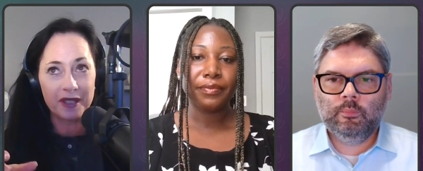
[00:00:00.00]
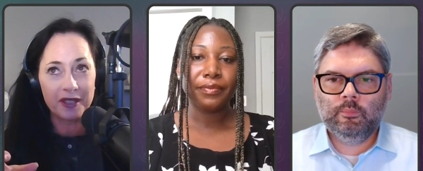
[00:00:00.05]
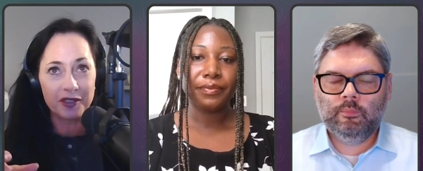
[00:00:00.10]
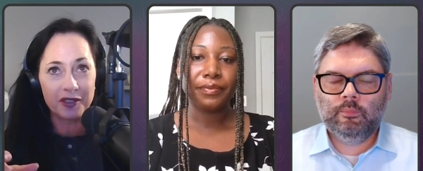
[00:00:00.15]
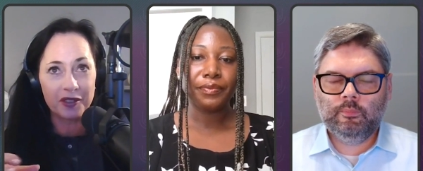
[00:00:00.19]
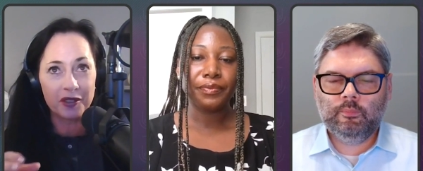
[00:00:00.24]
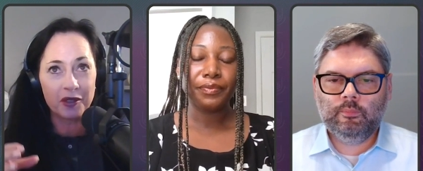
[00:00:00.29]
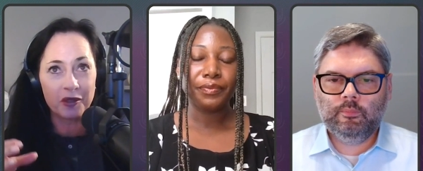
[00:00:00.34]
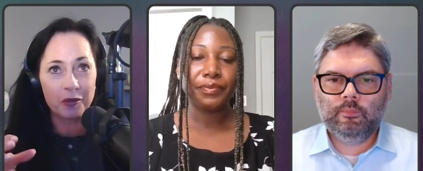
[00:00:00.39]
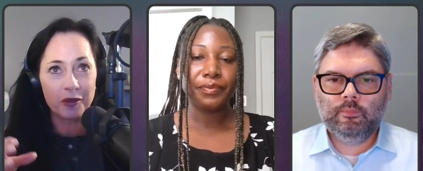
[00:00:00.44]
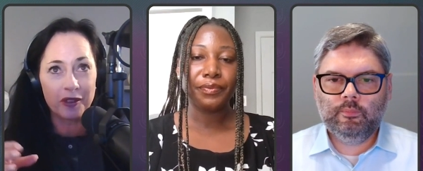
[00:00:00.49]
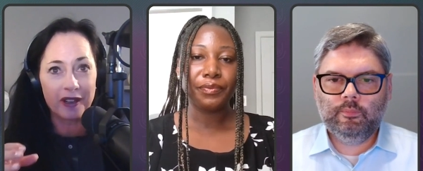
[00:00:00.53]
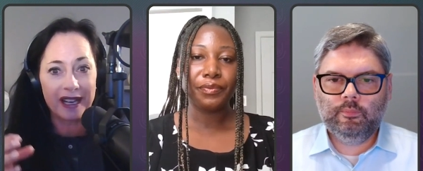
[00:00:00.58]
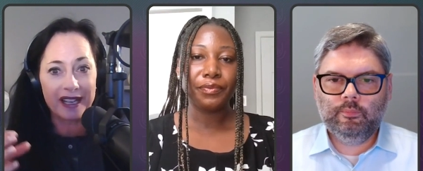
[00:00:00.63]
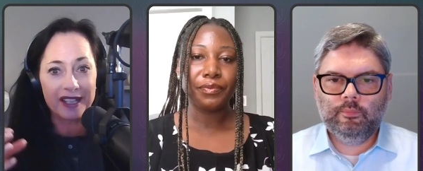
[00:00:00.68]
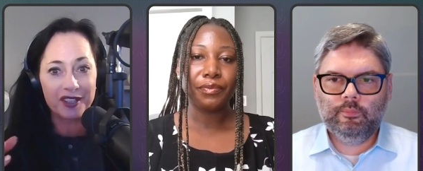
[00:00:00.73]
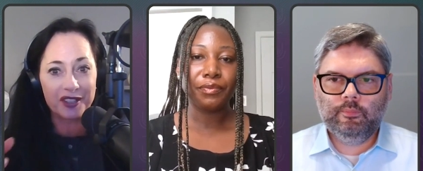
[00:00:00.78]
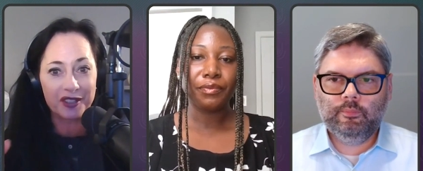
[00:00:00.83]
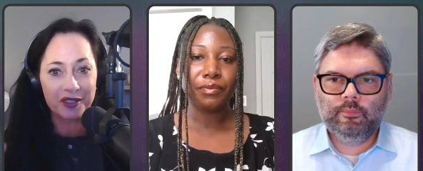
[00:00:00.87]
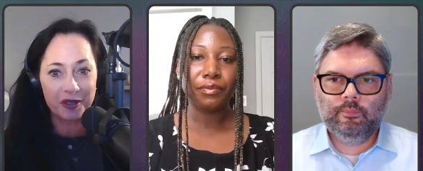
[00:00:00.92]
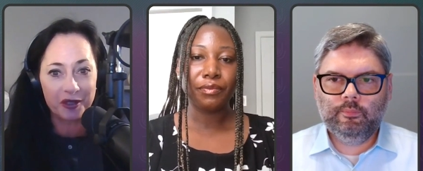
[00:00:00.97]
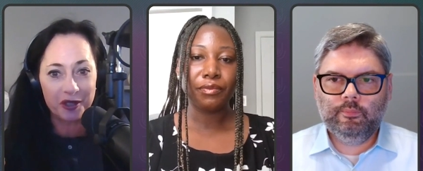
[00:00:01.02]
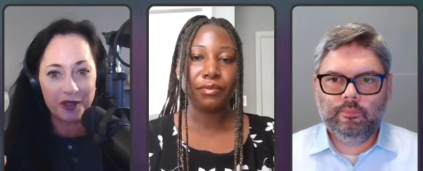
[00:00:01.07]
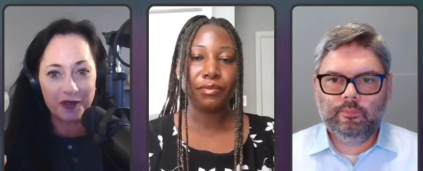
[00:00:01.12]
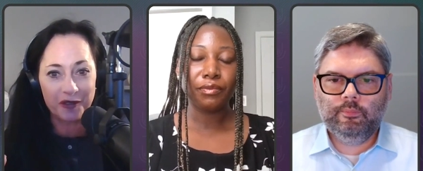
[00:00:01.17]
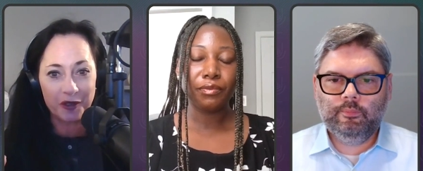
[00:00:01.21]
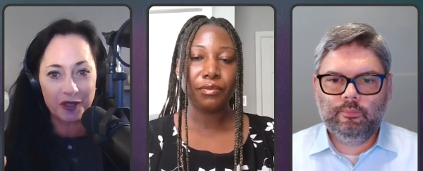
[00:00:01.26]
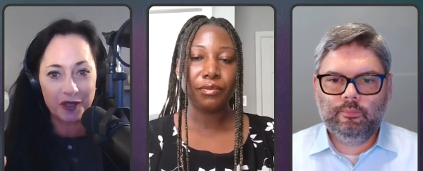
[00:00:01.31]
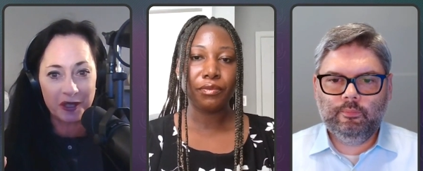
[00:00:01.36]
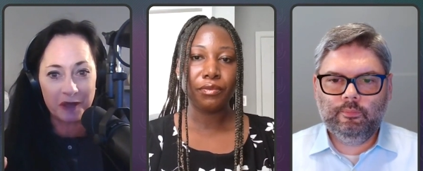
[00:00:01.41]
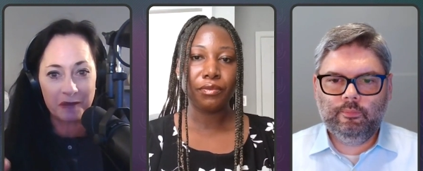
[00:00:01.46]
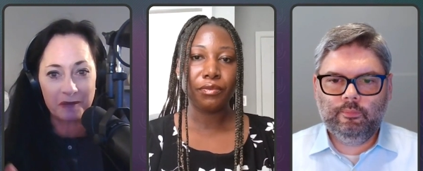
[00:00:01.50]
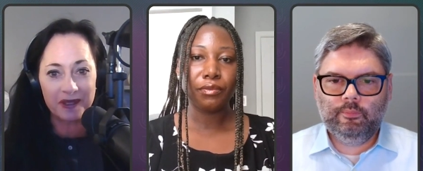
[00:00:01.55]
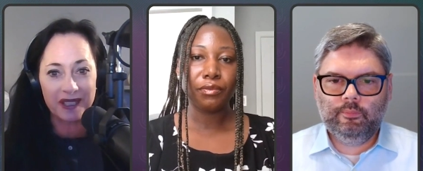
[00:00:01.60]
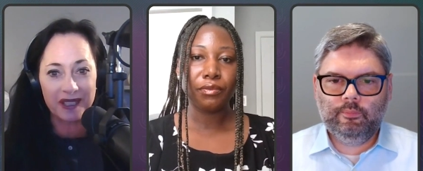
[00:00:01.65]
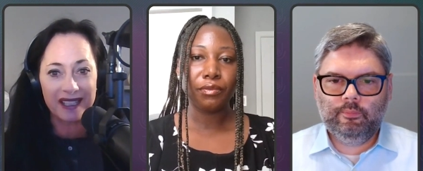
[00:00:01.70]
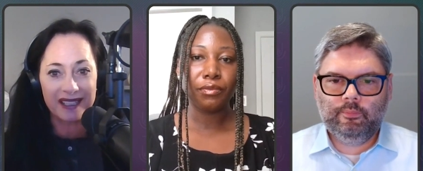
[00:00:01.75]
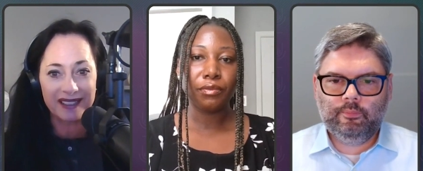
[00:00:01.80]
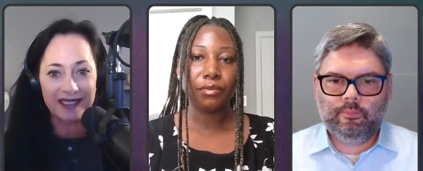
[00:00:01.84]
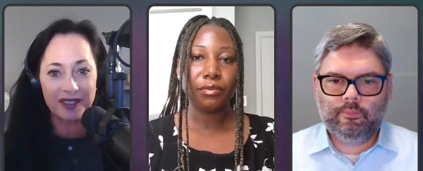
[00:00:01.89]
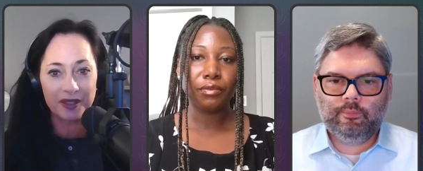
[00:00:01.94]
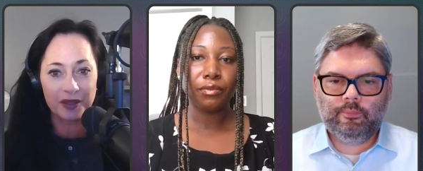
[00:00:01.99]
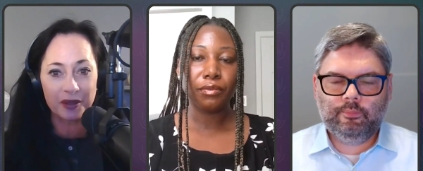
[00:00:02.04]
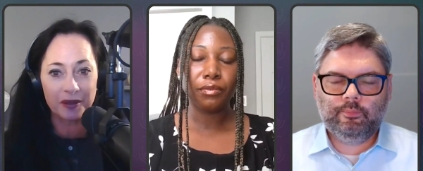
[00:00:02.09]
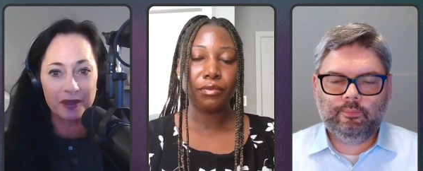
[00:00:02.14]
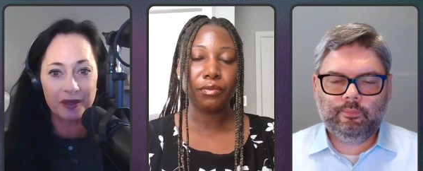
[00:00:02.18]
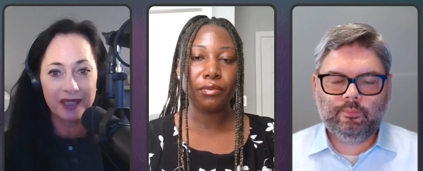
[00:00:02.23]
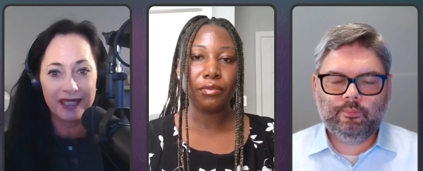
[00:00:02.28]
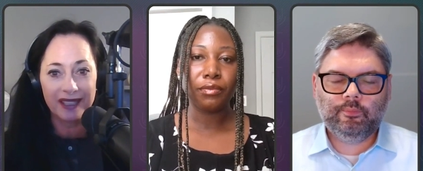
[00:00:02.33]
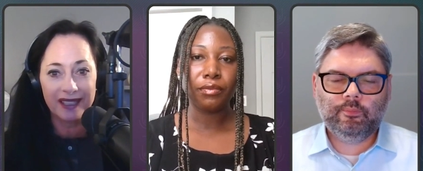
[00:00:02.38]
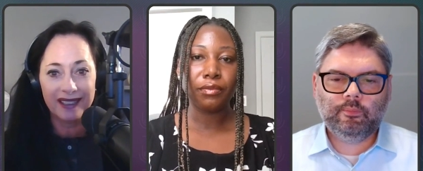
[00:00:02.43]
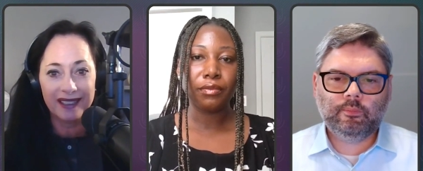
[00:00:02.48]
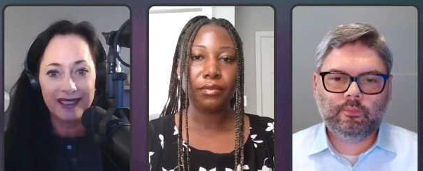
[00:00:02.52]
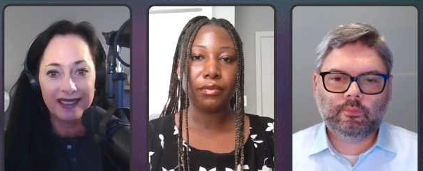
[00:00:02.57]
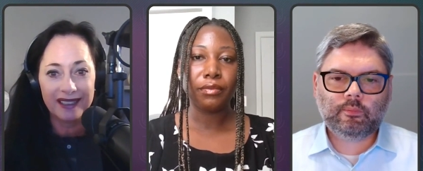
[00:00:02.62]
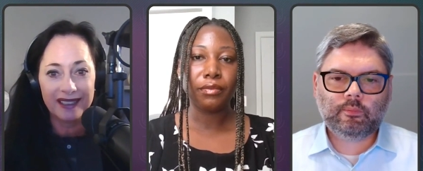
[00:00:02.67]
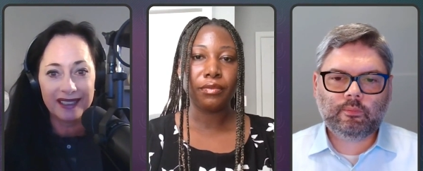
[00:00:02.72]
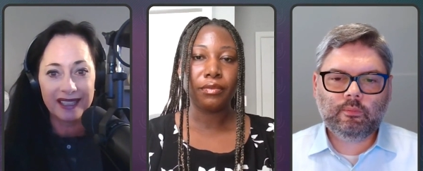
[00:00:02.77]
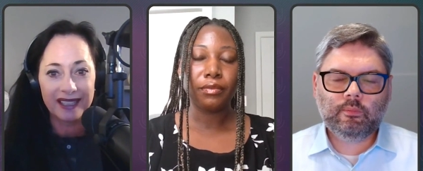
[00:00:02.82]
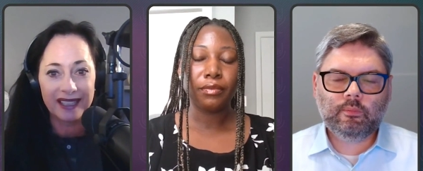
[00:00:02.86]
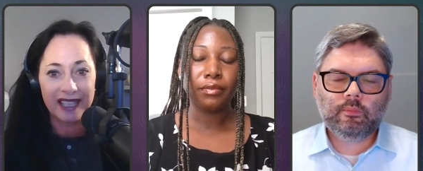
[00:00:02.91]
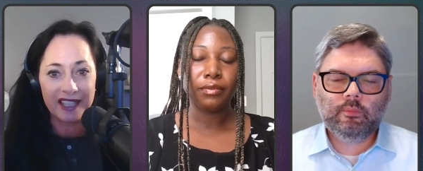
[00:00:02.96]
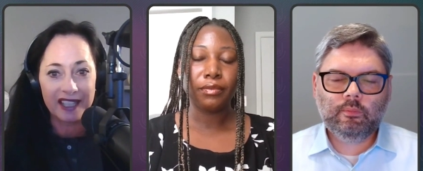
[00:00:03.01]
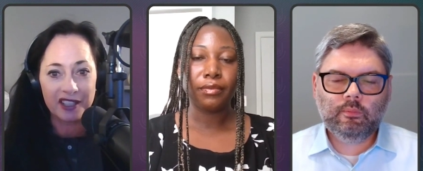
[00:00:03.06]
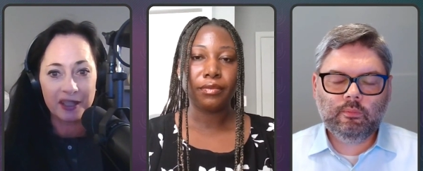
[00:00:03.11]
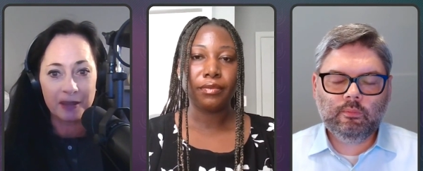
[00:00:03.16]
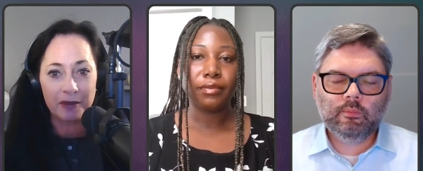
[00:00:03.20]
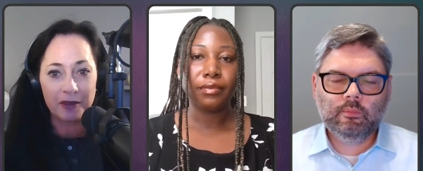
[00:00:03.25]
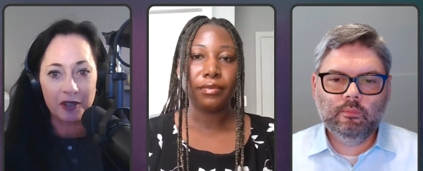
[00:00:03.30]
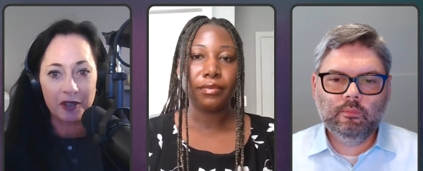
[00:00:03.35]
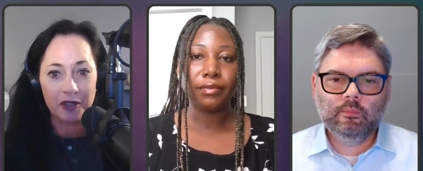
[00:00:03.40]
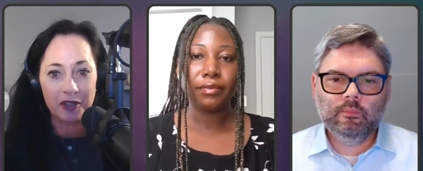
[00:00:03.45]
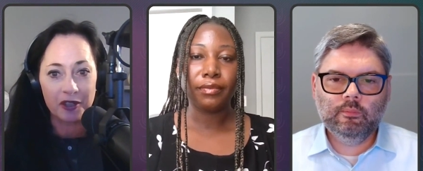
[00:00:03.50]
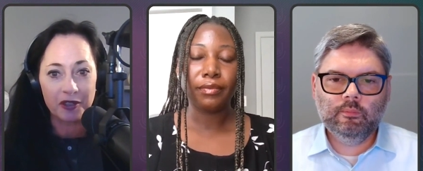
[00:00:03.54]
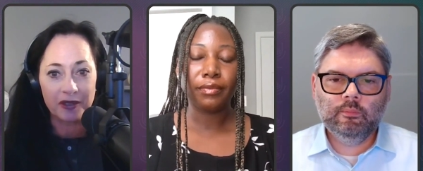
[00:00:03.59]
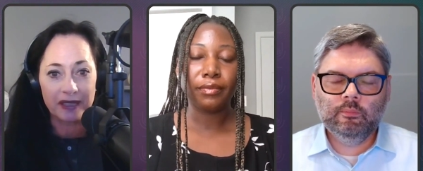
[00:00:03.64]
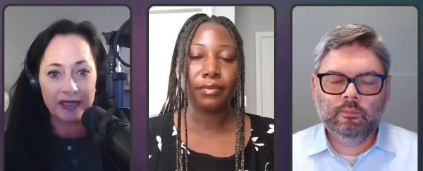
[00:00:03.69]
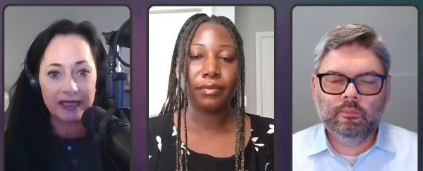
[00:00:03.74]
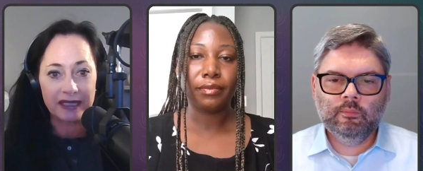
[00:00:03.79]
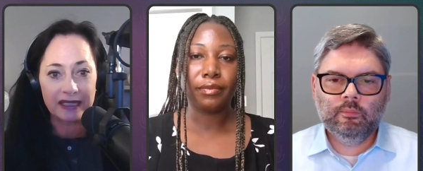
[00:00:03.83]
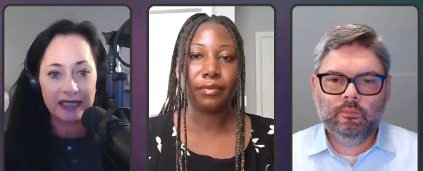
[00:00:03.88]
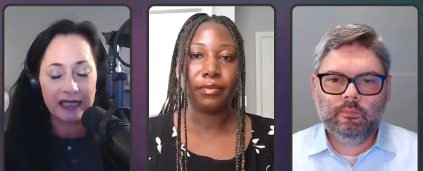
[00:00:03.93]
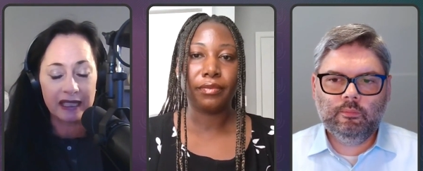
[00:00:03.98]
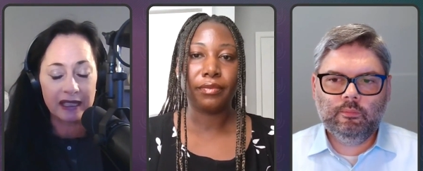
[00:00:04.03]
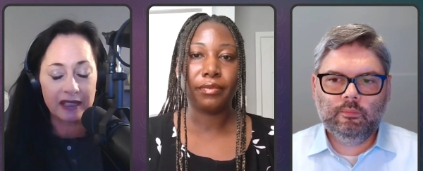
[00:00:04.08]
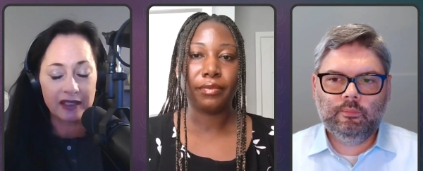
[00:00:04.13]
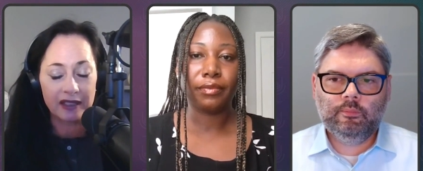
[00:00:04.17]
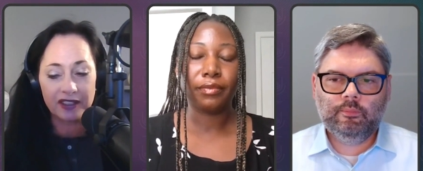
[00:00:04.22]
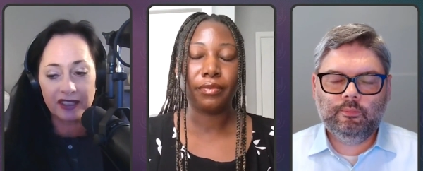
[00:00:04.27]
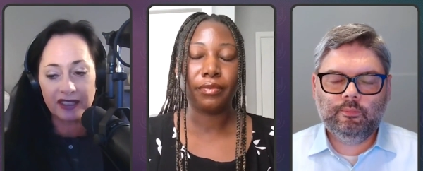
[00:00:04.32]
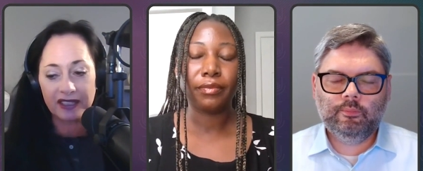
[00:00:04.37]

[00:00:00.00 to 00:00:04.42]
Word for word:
Speaker 1: been to where I search for some place to to get some groceries and it's